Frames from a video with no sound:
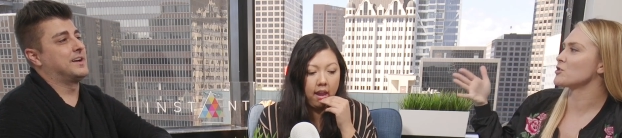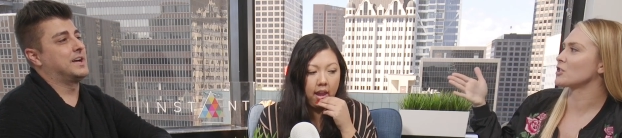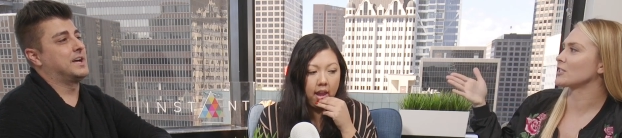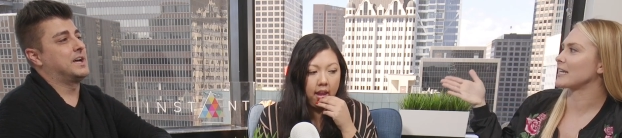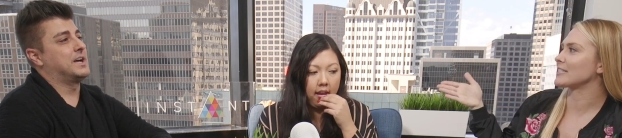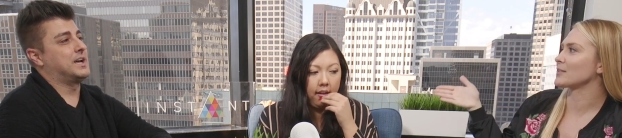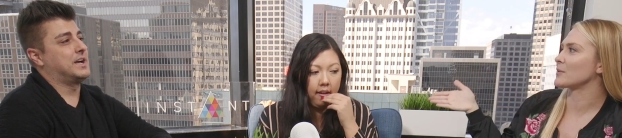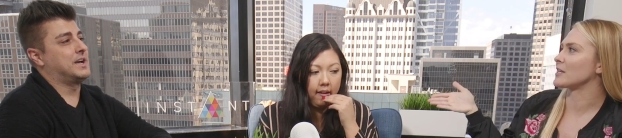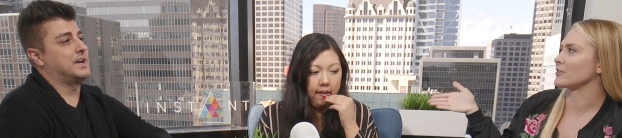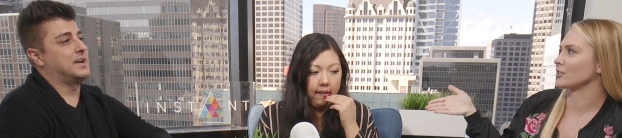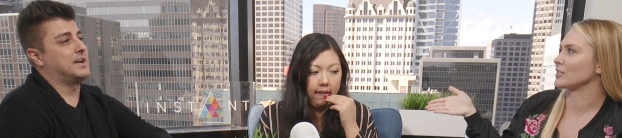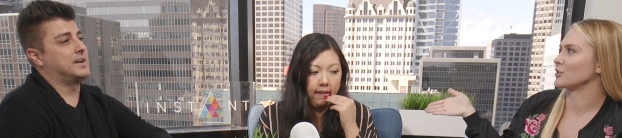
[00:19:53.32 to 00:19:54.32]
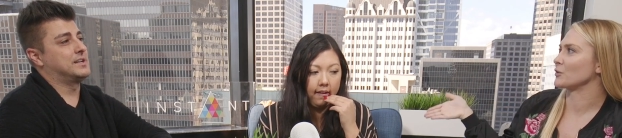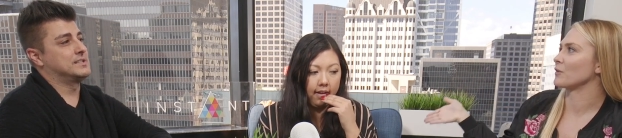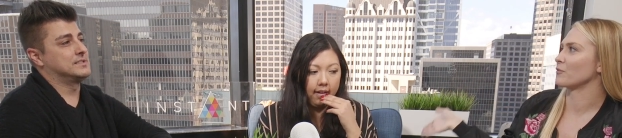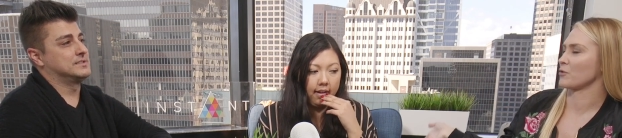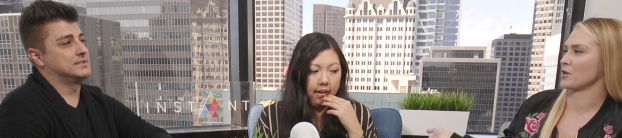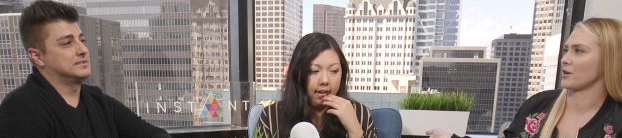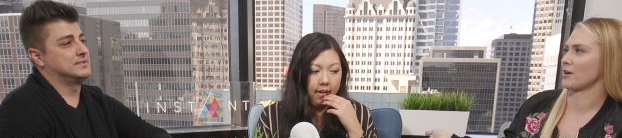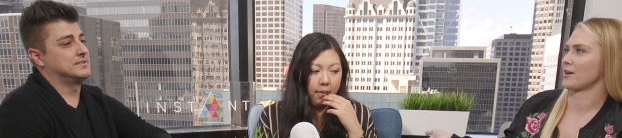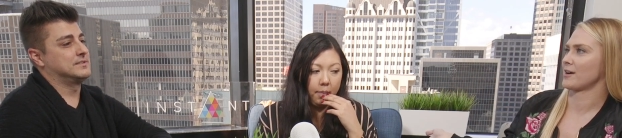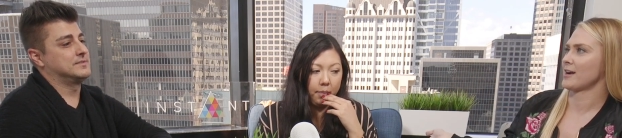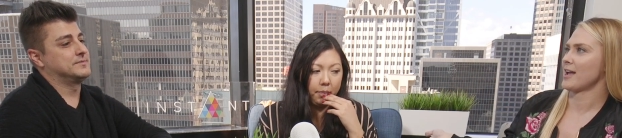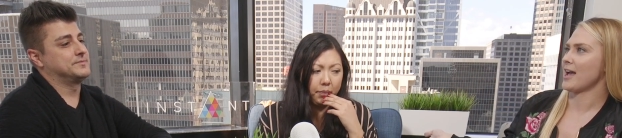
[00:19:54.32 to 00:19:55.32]
Speaker 1: would just get someone else to like do it for
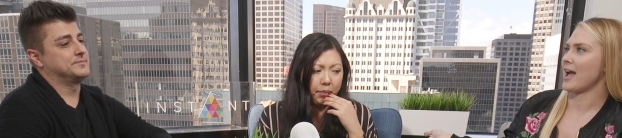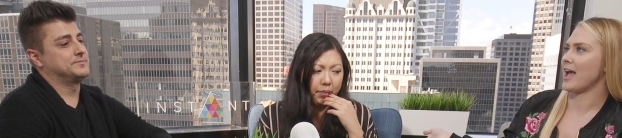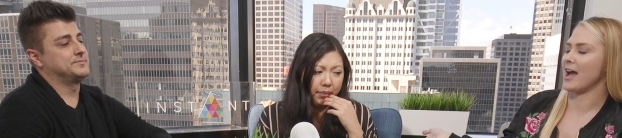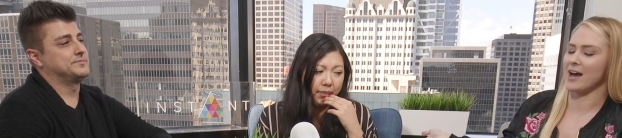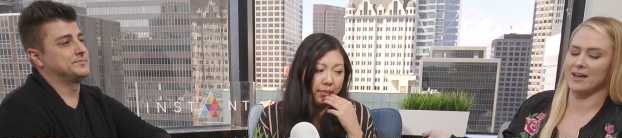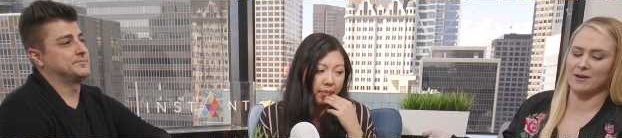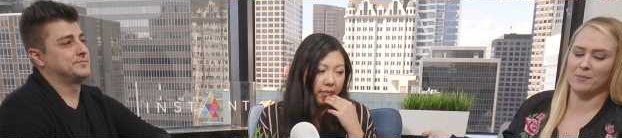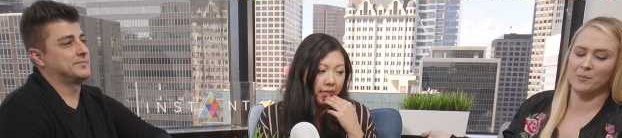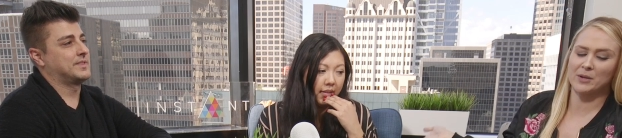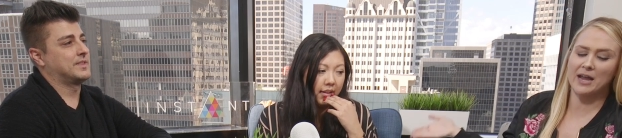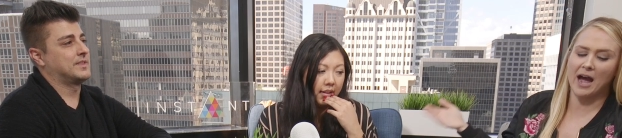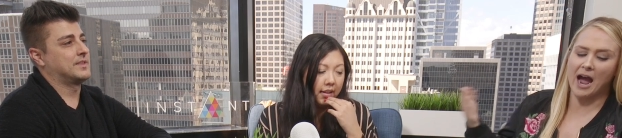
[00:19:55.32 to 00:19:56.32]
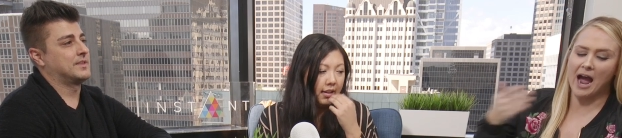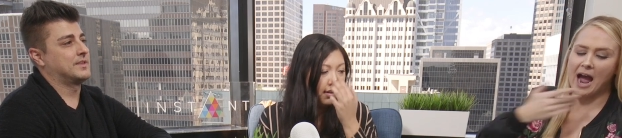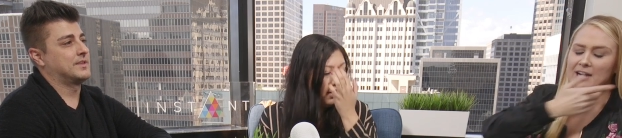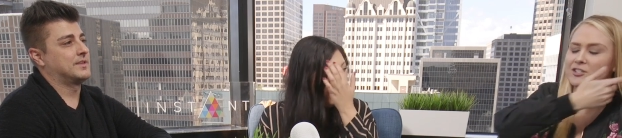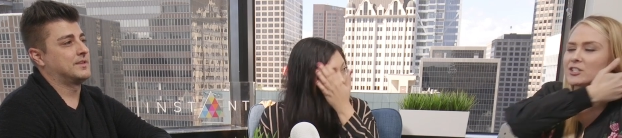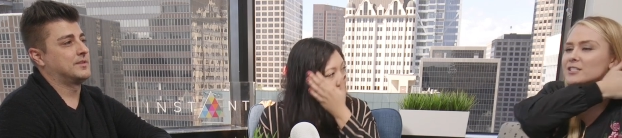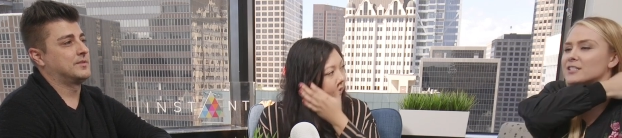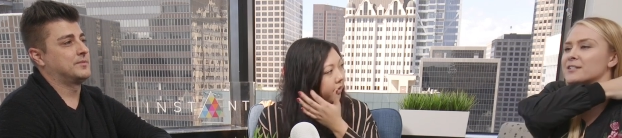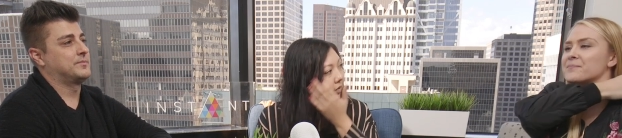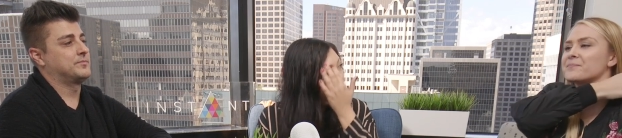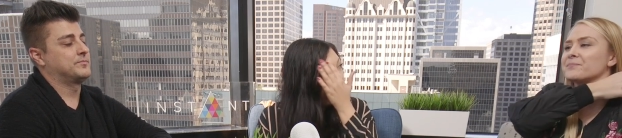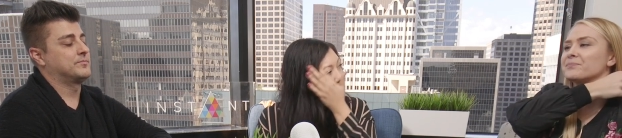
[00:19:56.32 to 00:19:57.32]
her. And but I, I
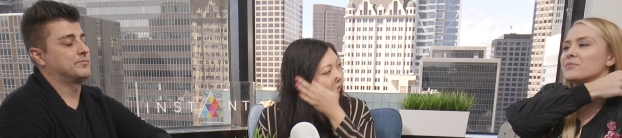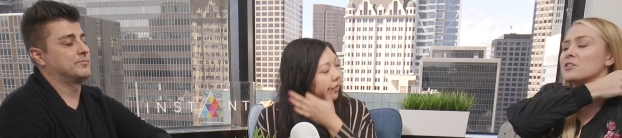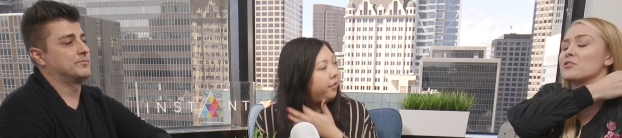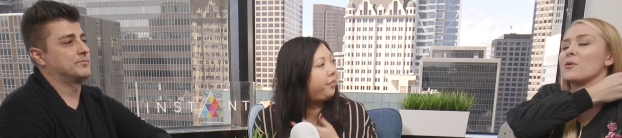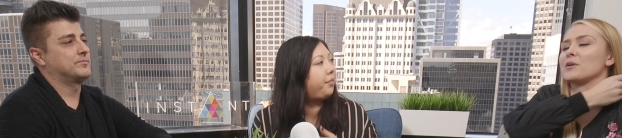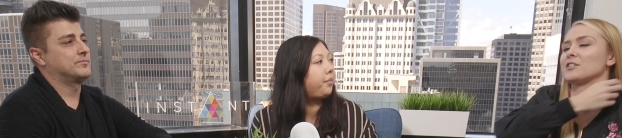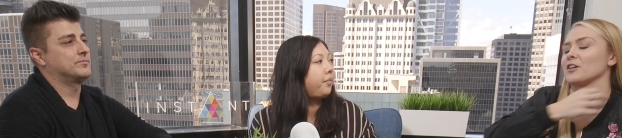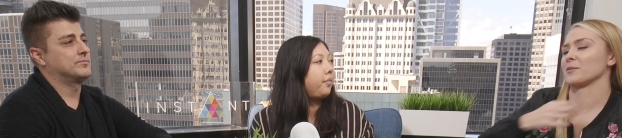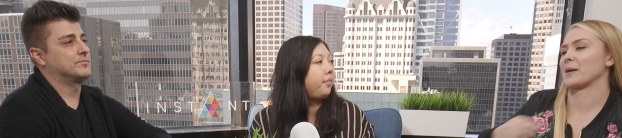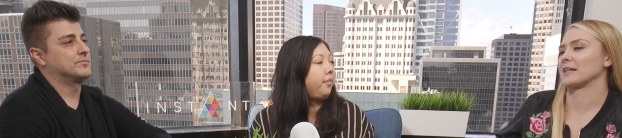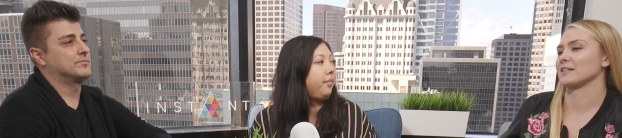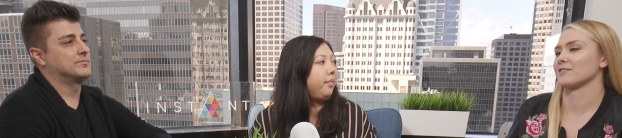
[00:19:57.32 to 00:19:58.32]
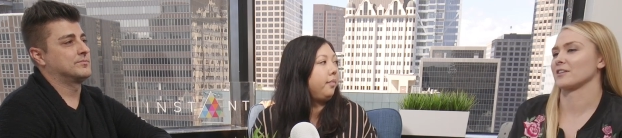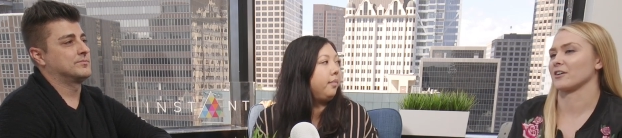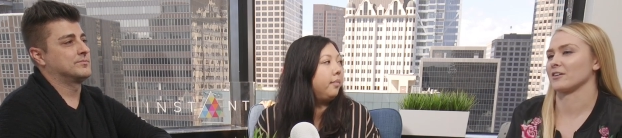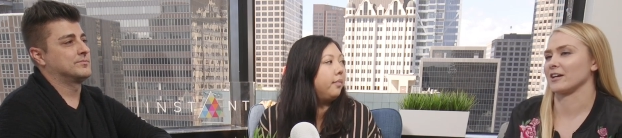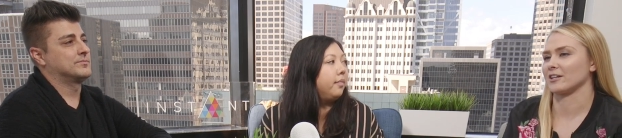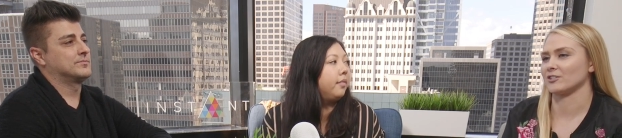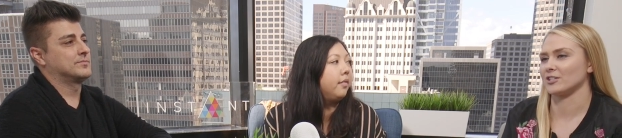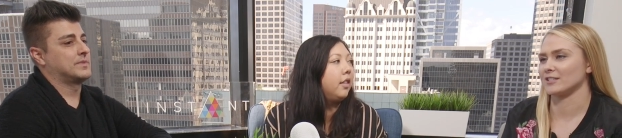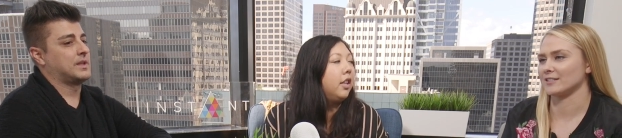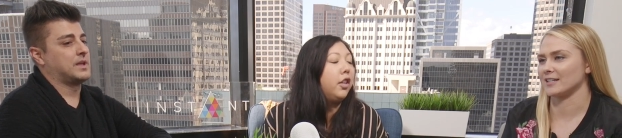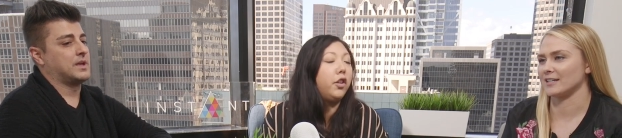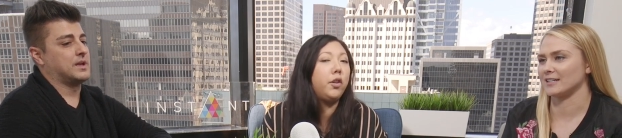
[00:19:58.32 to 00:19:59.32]
just you don't want to talk badly of the
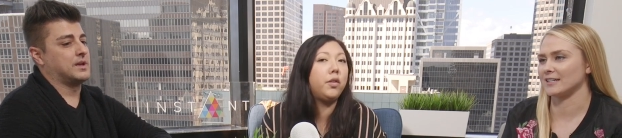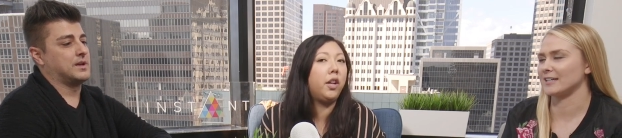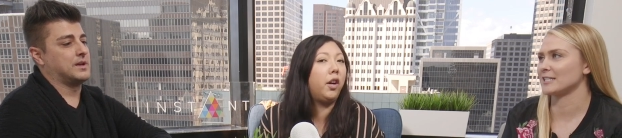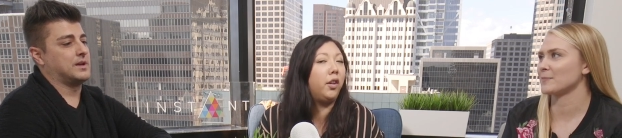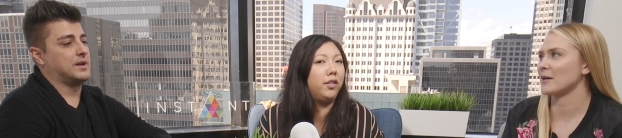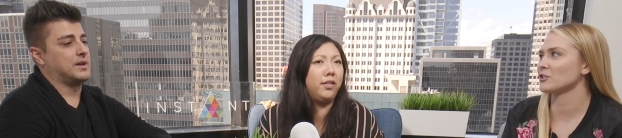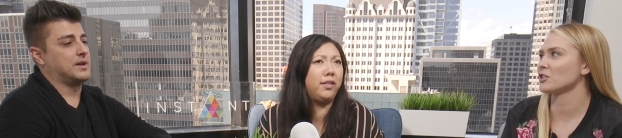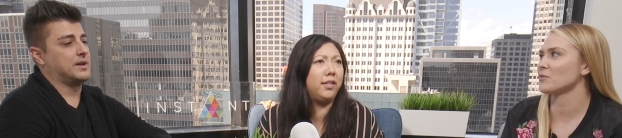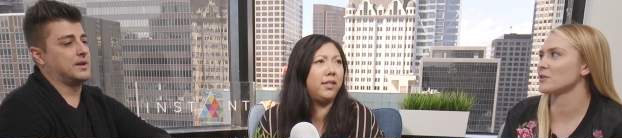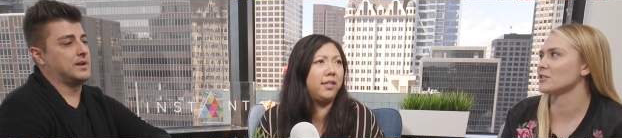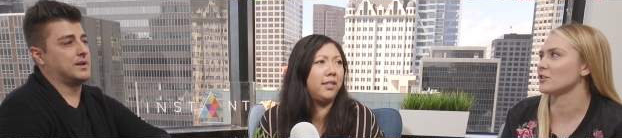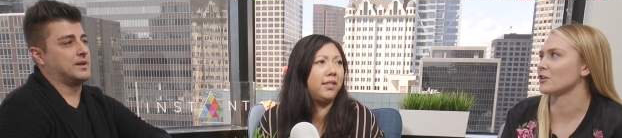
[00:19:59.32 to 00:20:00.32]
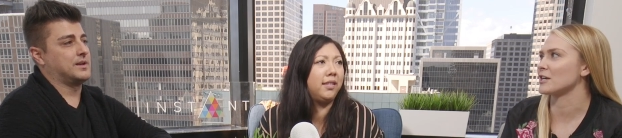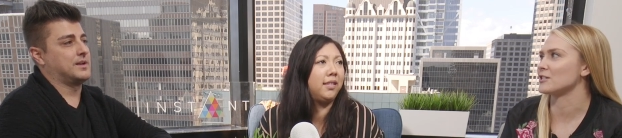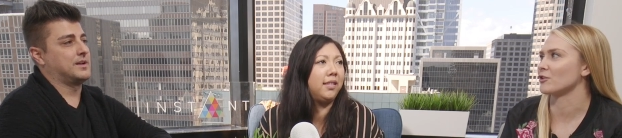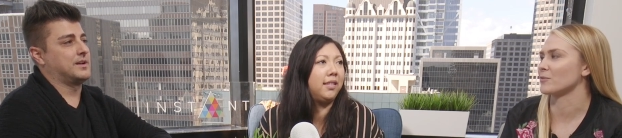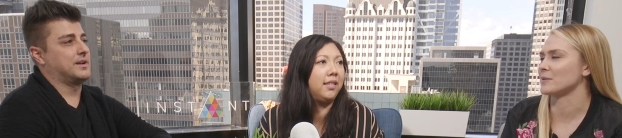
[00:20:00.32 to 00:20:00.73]
Kardashians, honey, especially when you're in your